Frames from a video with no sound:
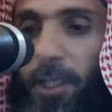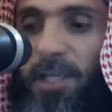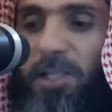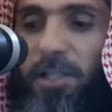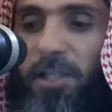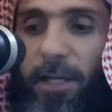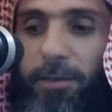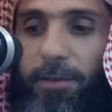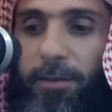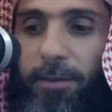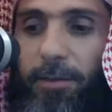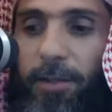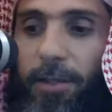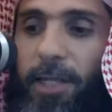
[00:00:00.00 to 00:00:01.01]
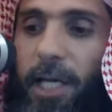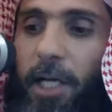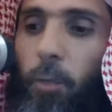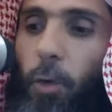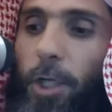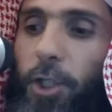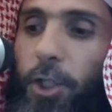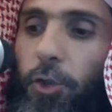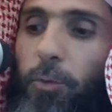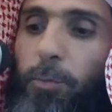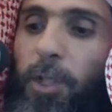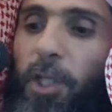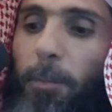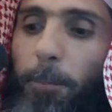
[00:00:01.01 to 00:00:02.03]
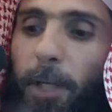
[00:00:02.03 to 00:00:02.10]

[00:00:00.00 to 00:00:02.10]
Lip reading: is death, then what should be the